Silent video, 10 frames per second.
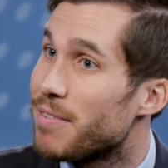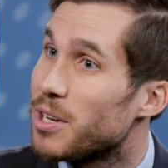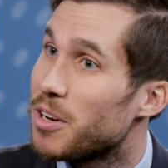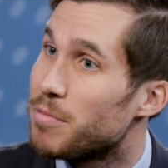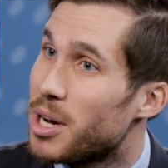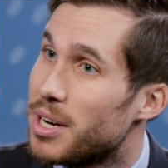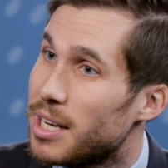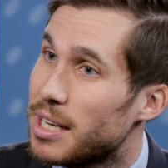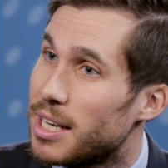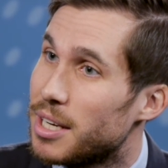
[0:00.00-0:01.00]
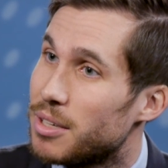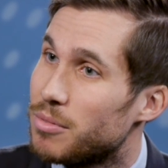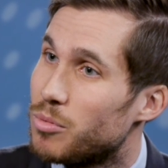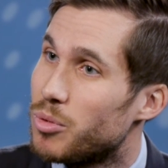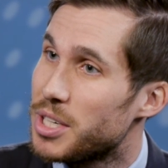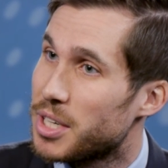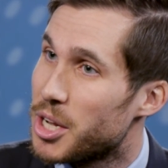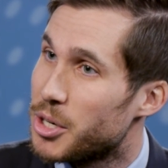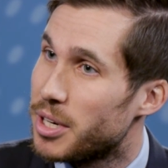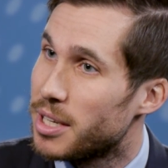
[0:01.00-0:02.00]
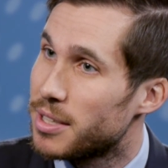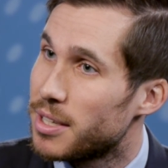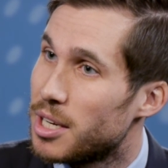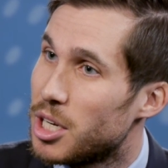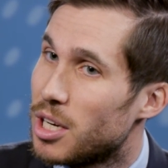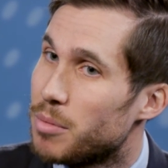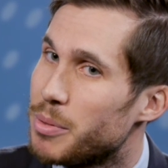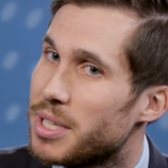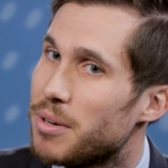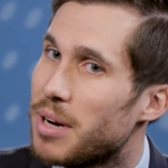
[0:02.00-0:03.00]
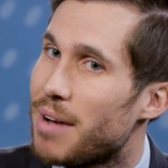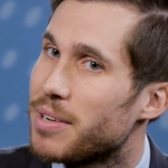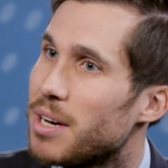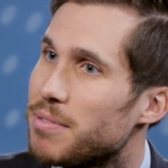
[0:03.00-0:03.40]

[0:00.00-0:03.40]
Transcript: a lot of money in rich countries, but we don't have enough